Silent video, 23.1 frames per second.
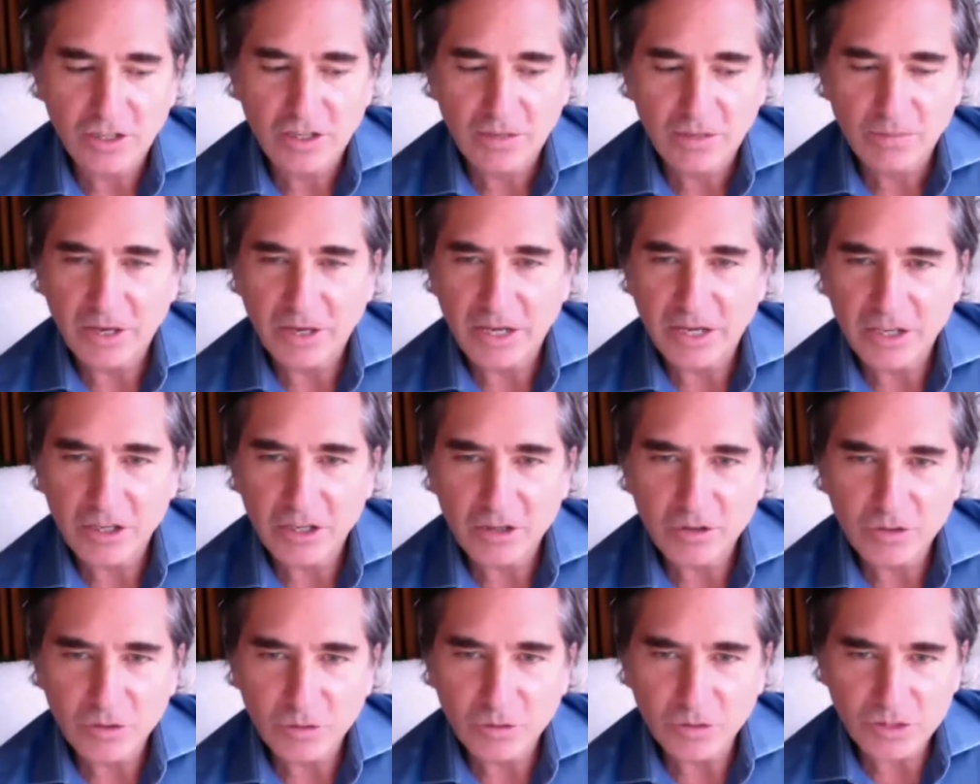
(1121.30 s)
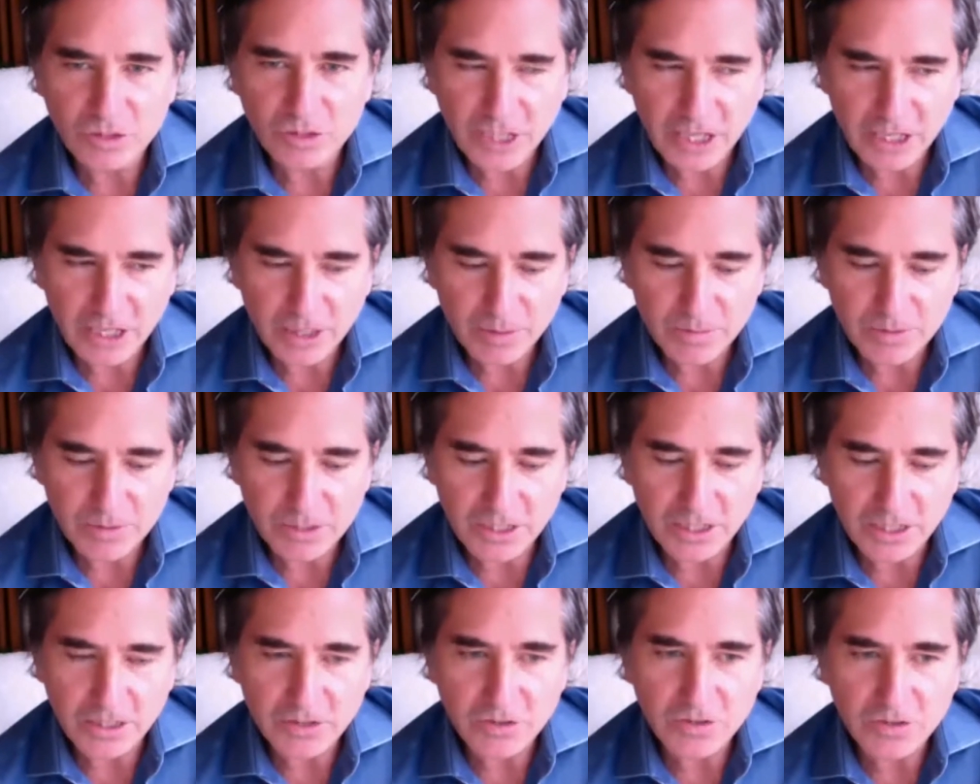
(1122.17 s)
by Hugh Newell
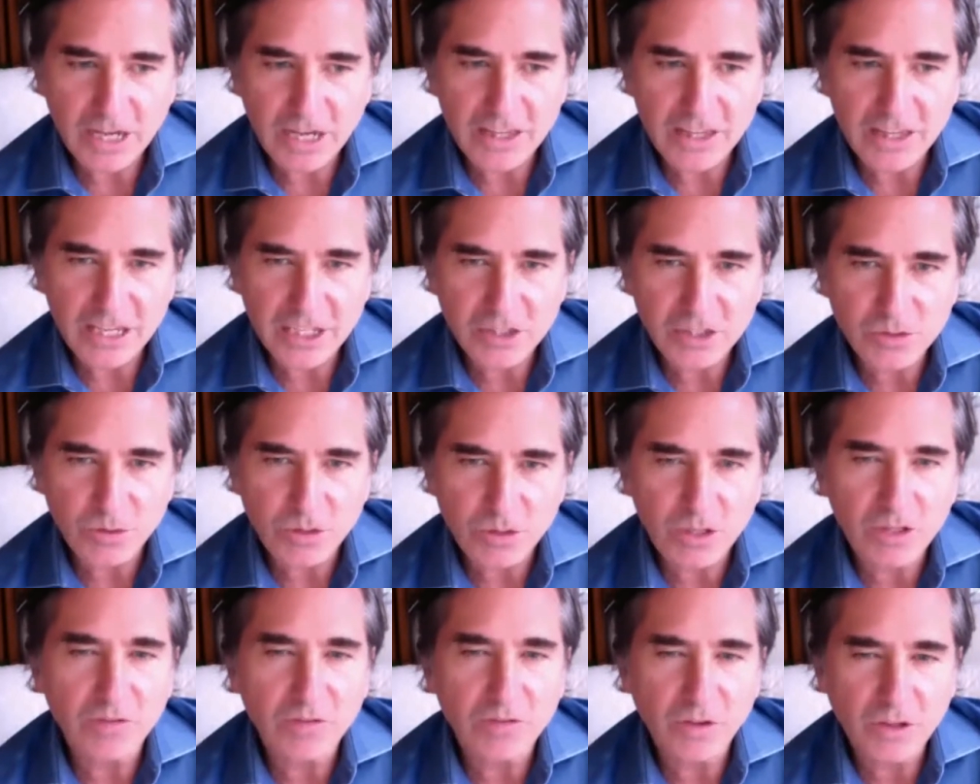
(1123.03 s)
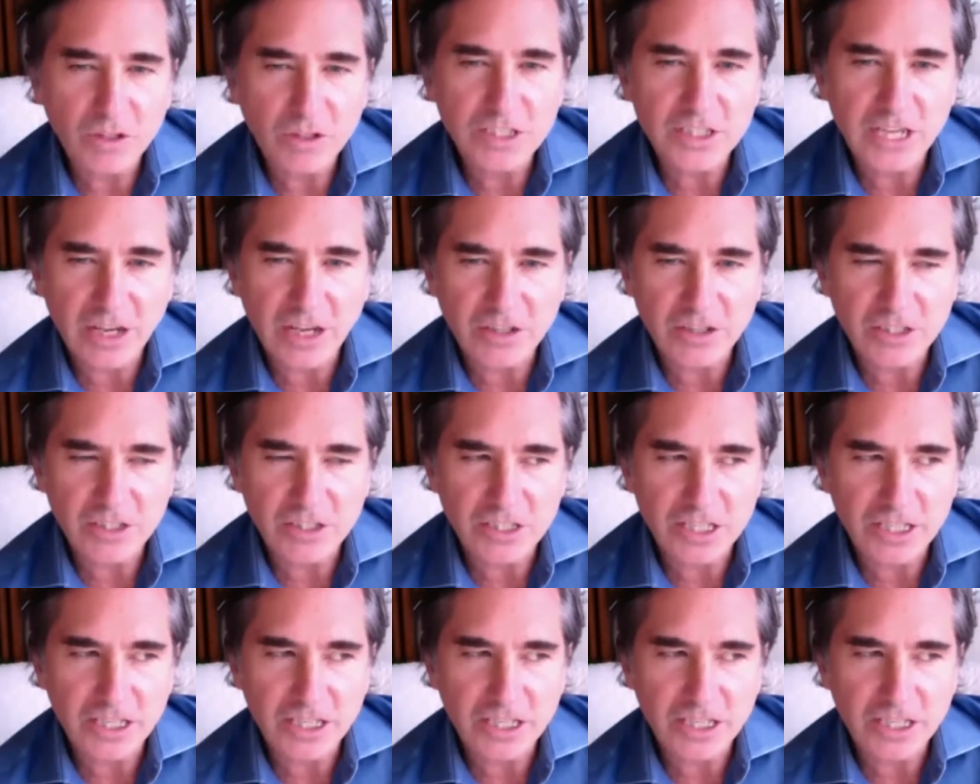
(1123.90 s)
Jacobson. I think it's one of the first houses that